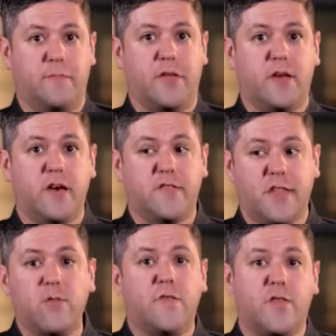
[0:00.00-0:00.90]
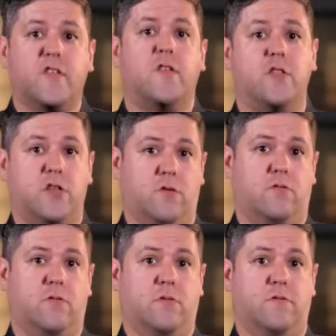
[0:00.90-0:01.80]
because it reflects on you.
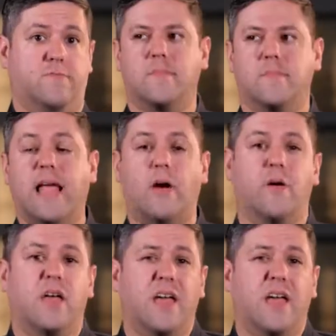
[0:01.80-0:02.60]
Now,